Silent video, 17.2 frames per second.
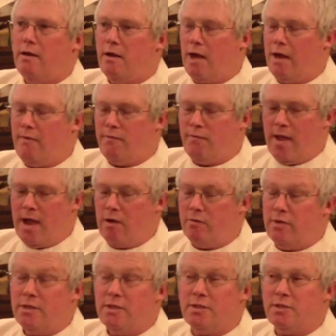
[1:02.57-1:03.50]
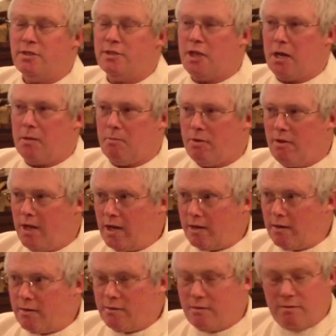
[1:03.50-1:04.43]
I found it's the same thing.
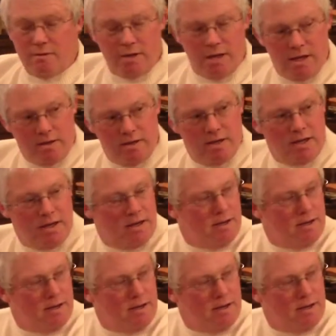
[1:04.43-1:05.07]
And